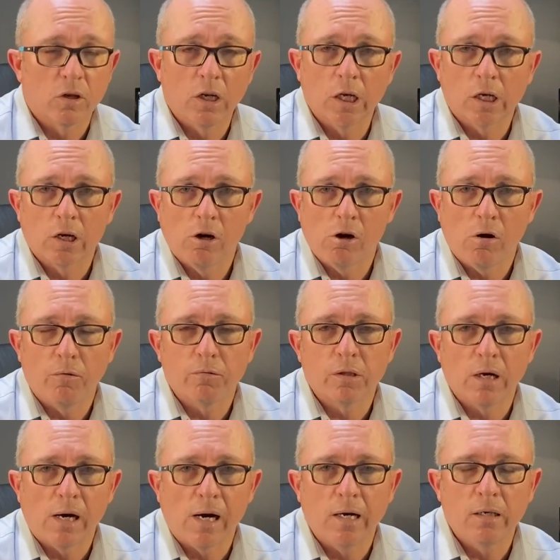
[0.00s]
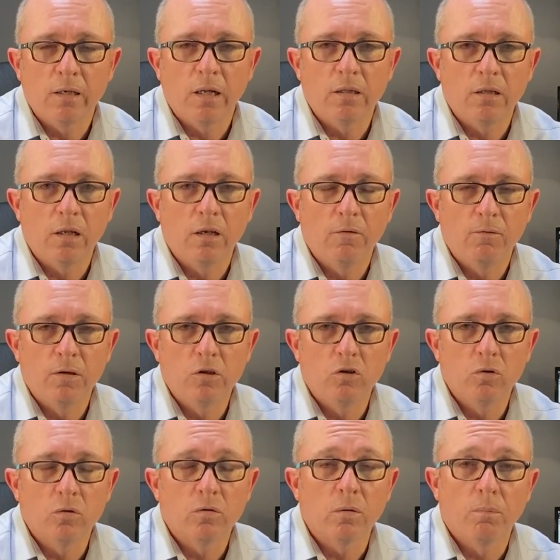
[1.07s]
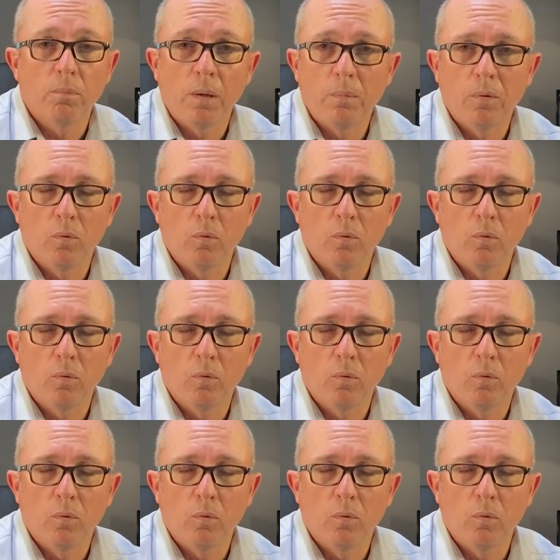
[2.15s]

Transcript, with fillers: that's going to go after high net individuals